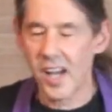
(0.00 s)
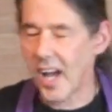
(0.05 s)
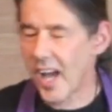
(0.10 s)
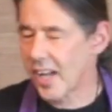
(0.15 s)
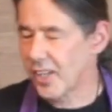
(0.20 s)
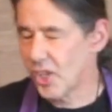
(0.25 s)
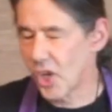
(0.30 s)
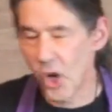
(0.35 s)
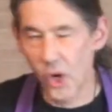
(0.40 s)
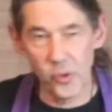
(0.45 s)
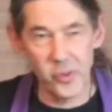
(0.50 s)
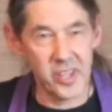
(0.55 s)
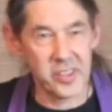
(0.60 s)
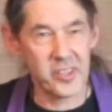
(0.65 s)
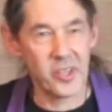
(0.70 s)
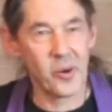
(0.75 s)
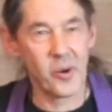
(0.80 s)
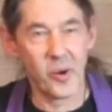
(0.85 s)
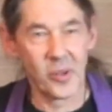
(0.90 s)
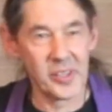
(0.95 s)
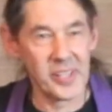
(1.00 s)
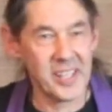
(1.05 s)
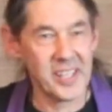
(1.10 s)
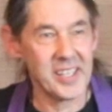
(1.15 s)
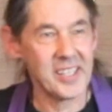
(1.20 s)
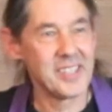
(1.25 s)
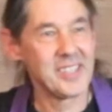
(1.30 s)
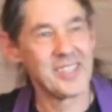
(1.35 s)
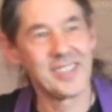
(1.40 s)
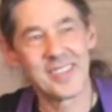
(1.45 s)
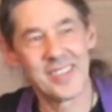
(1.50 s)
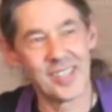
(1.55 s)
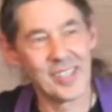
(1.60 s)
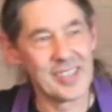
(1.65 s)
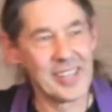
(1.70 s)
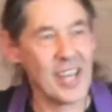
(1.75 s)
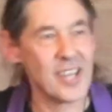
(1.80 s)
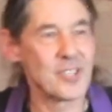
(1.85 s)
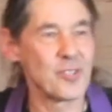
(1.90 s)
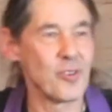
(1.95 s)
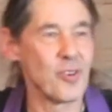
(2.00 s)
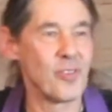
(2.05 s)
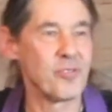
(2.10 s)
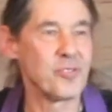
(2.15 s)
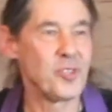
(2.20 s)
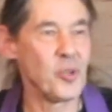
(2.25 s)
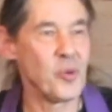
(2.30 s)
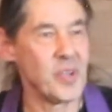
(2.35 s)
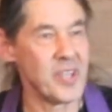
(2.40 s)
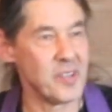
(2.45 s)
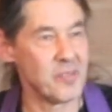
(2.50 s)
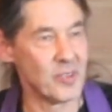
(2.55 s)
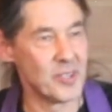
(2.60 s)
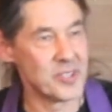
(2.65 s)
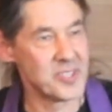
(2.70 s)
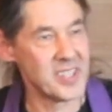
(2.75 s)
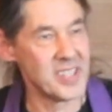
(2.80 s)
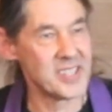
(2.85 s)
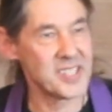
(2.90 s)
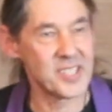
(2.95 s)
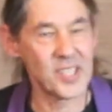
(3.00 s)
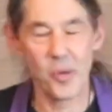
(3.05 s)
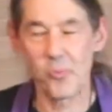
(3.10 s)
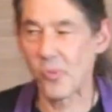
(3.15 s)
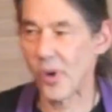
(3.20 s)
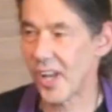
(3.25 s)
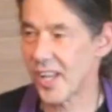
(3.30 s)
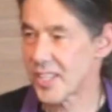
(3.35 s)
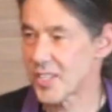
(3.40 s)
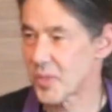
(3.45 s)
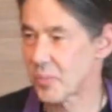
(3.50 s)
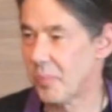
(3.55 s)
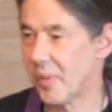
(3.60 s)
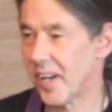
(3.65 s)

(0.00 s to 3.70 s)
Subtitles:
I know that they're only the lesser of two evils in some ways,